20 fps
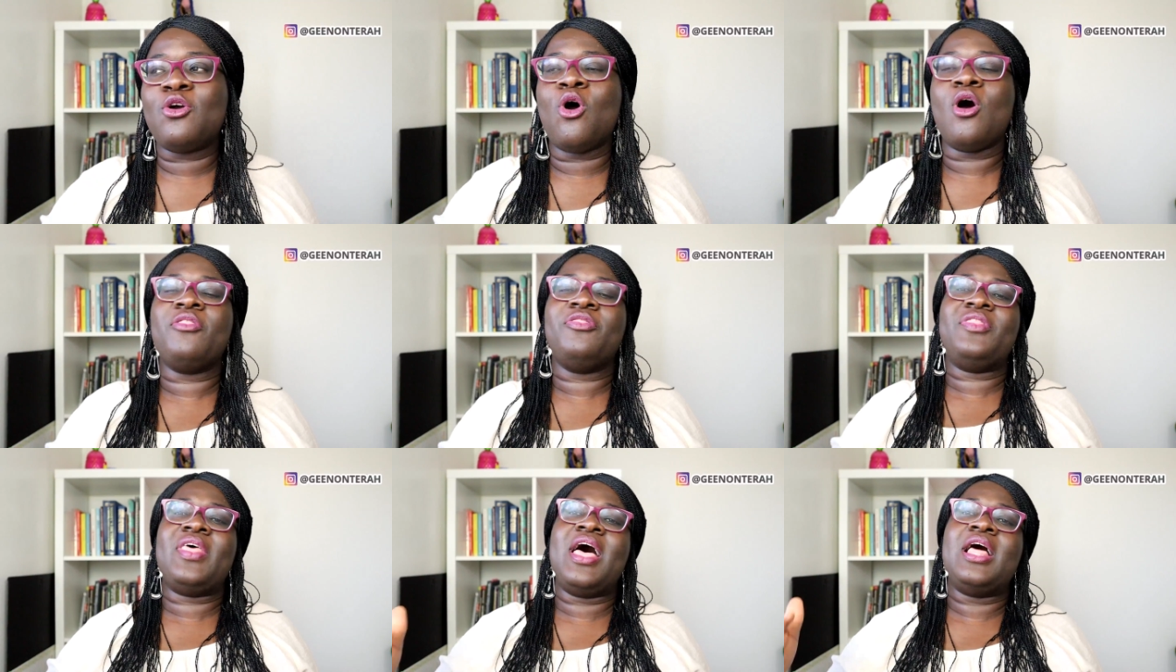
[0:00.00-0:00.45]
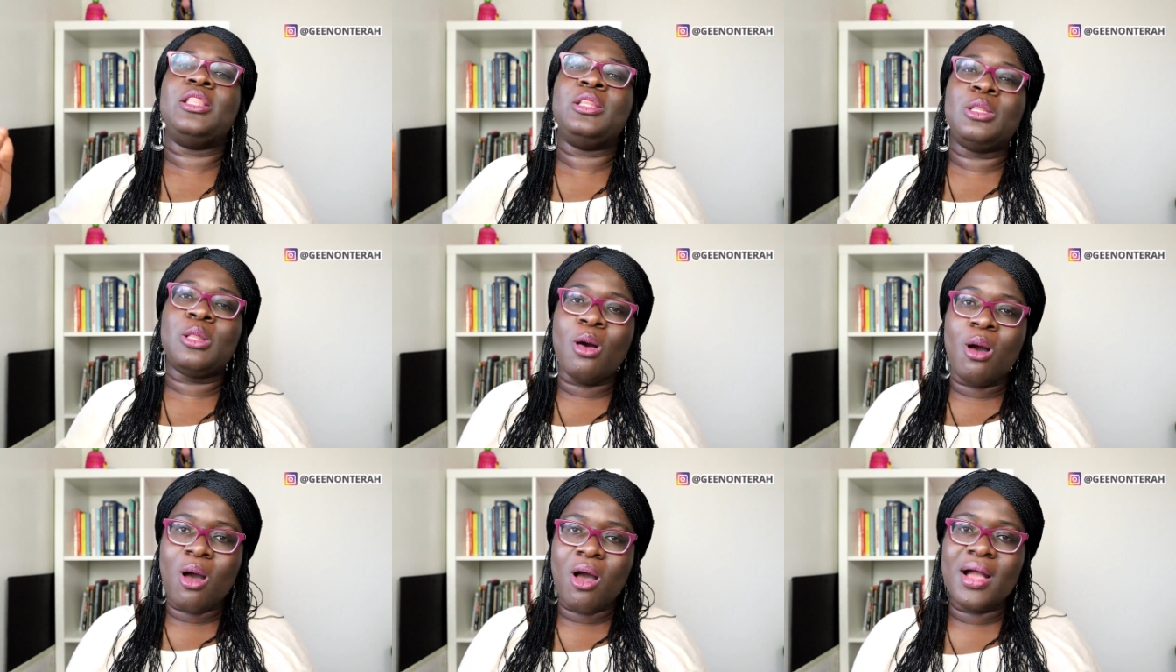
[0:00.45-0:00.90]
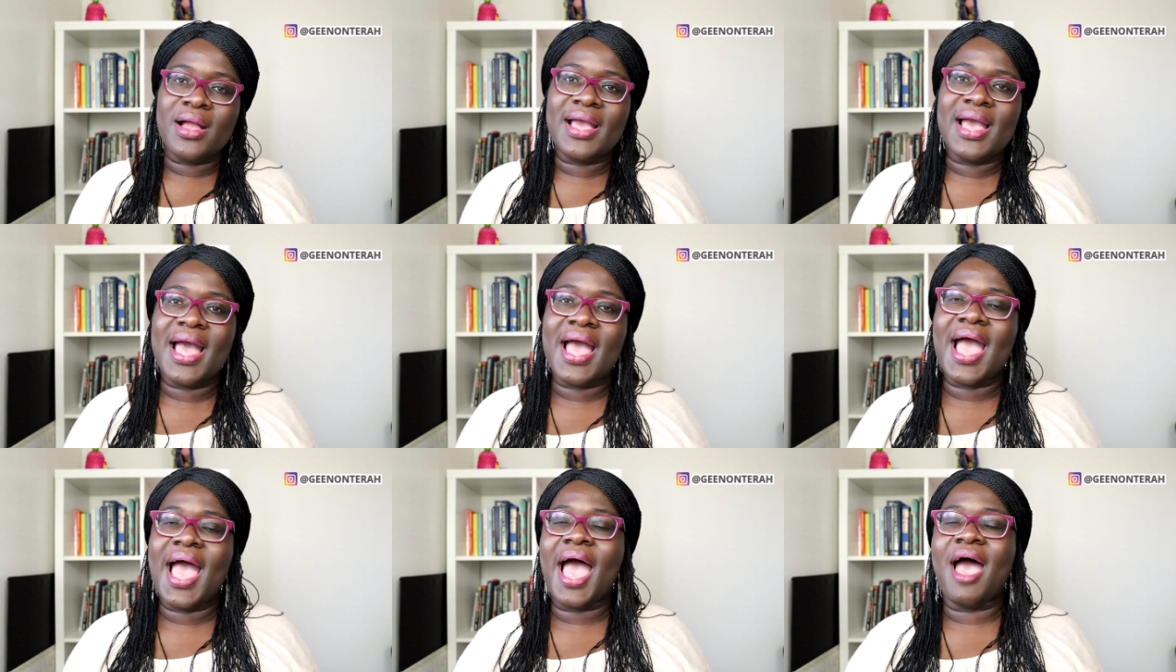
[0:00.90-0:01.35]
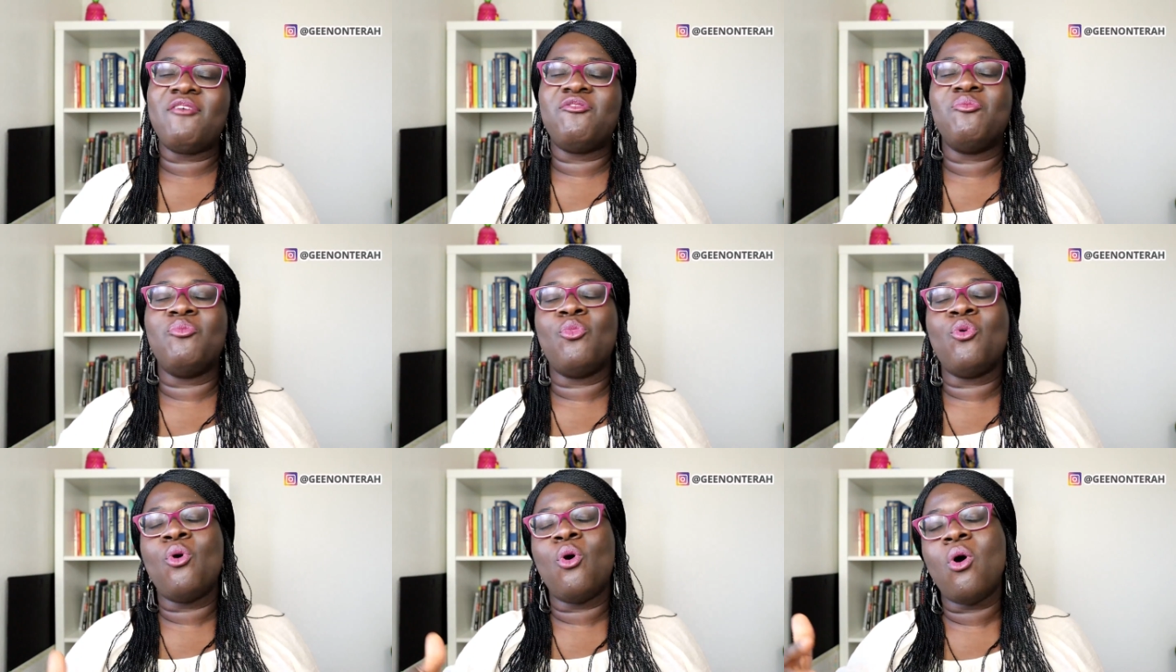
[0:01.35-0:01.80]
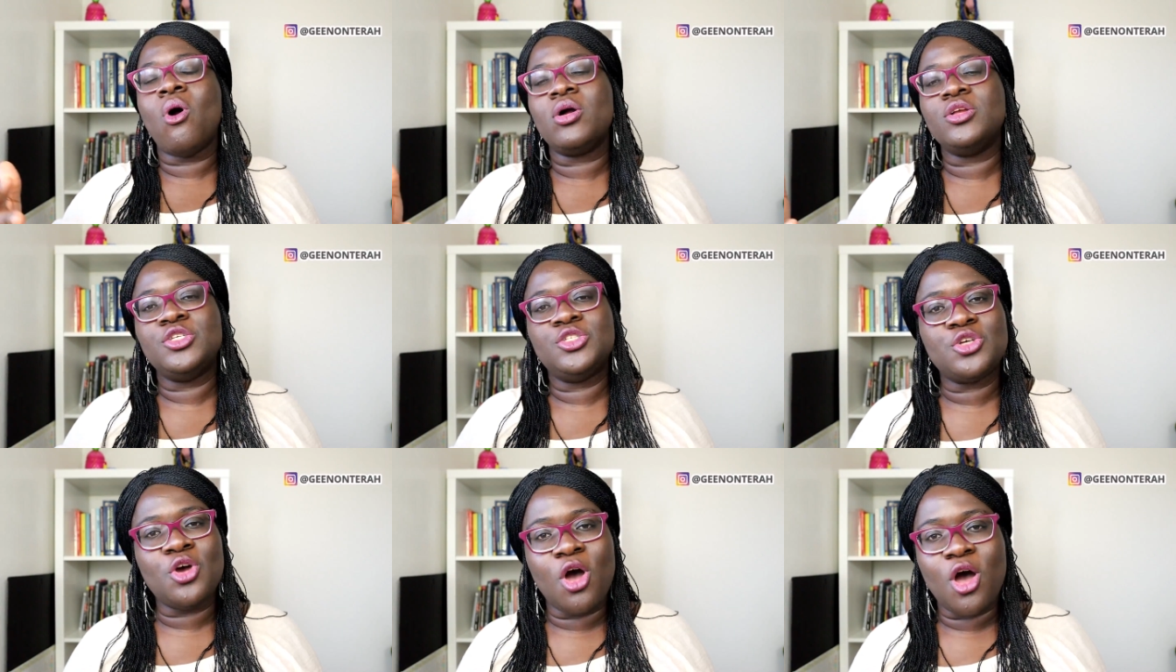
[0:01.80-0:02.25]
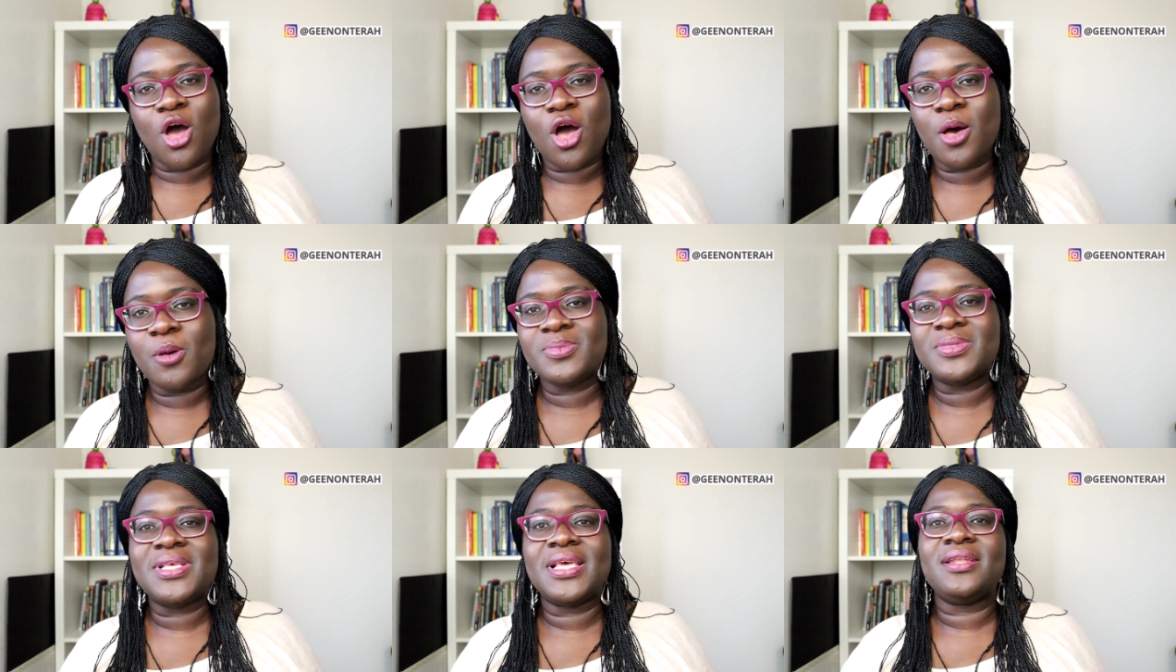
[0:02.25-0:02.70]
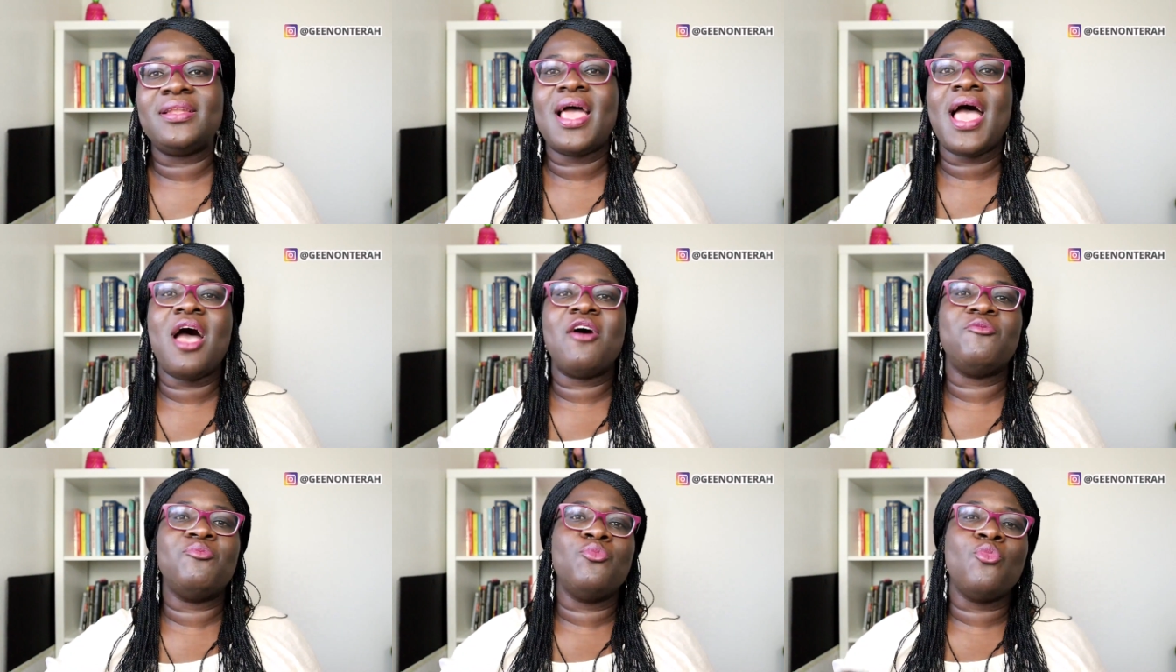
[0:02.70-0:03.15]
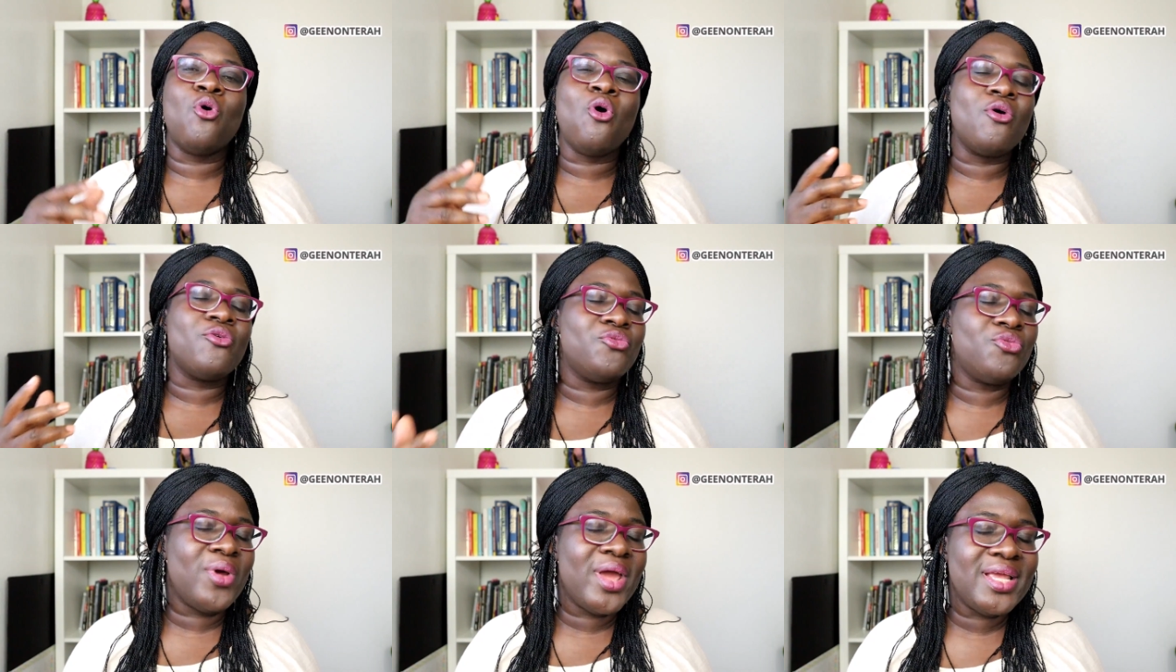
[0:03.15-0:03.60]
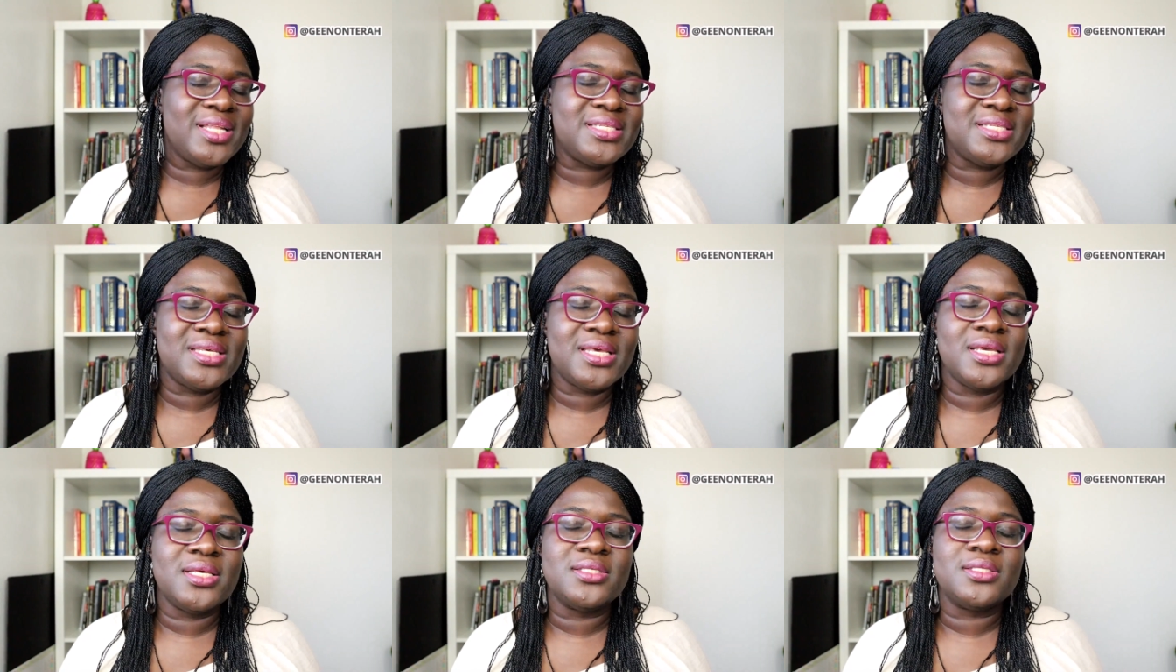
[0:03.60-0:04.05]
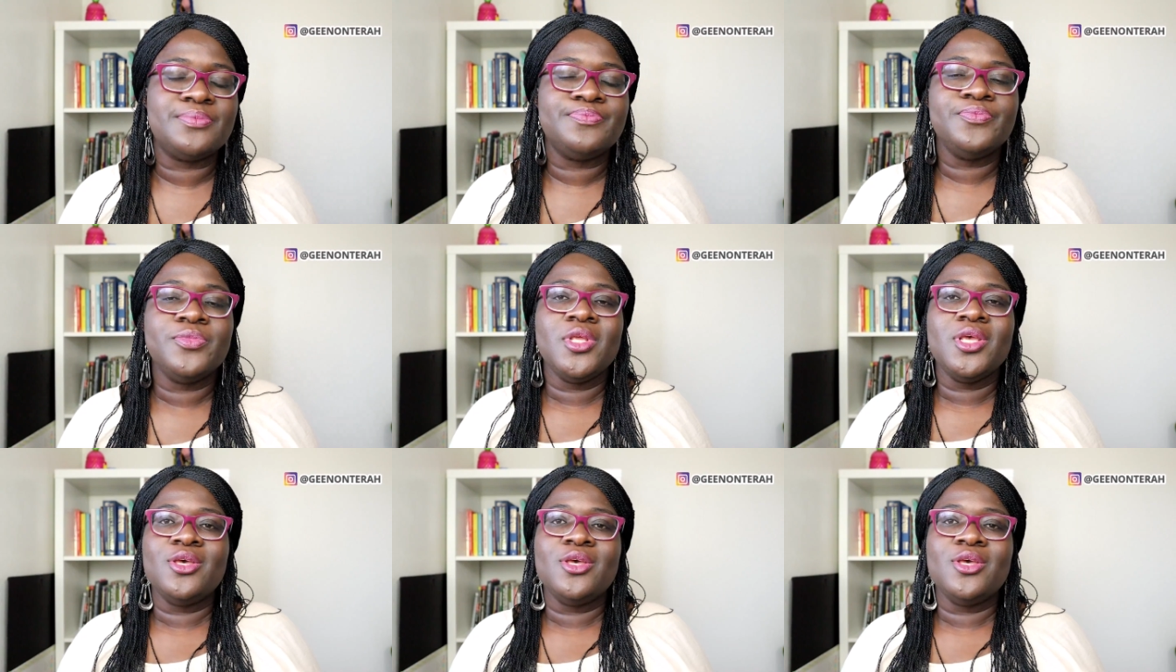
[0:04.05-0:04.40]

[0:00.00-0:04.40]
on there longer have more jobs and have more ratings.